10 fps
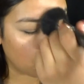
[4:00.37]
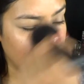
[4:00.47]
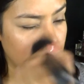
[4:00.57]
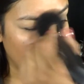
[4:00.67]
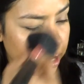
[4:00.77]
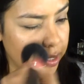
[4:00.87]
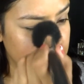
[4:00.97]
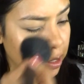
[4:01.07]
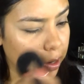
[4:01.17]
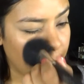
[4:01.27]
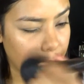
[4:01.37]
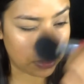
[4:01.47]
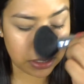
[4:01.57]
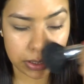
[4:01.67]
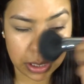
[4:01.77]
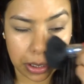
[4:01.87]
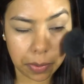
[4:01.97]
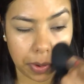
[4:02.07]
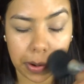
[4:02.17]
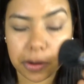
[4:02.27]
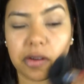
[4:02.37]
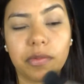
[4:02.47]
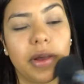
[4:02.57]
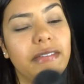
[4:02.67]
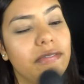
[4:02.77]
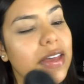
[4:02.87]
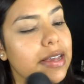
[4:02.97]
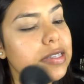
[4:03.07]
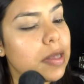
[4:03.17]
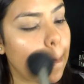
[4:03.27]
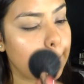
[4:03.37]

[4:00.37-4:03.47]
I'm going to go ahead and start off in the center part of my face